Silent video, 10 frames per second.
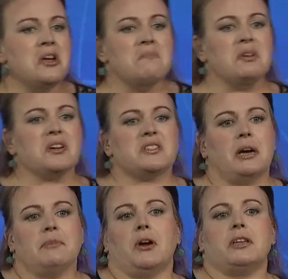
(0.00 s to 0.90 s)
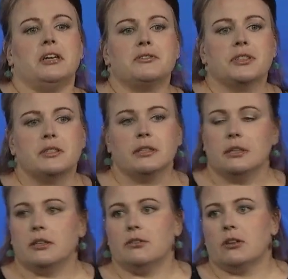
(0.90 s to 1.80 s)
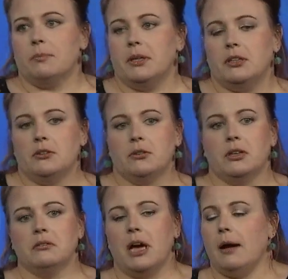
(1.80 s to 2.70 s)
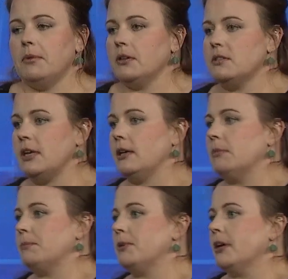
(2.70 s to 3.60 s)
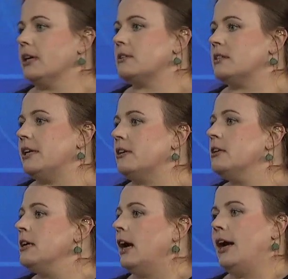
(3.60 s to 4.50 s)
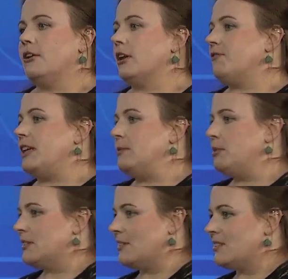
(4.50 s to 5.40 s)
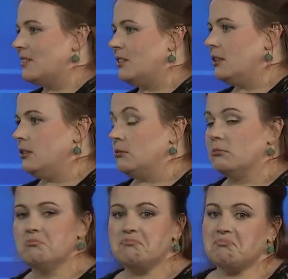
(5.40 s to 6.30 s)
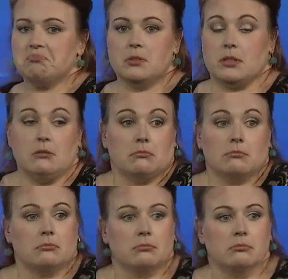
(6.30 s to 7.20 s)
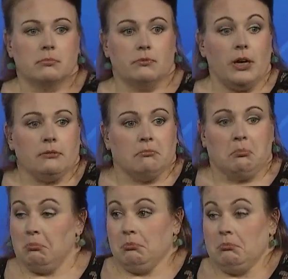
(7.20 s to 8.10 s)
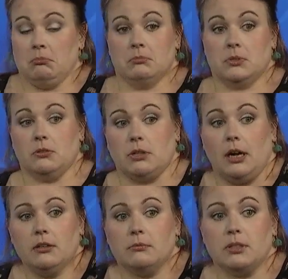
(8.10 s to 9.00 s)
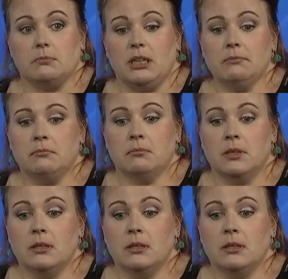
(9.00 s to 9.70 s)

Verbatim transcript: because I'm not interested in the European Union, I'm not selling my products there, I don't have any business in the EU. So, fine, don't argue with me.